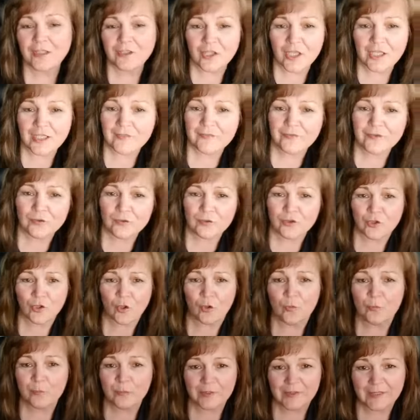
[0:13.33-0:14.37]
lot of you
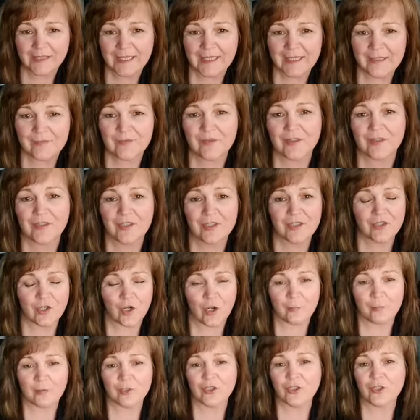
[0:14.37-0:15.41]
don't believe that this
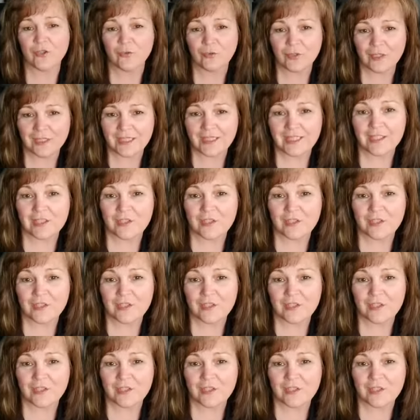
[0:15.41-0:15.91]
opportunity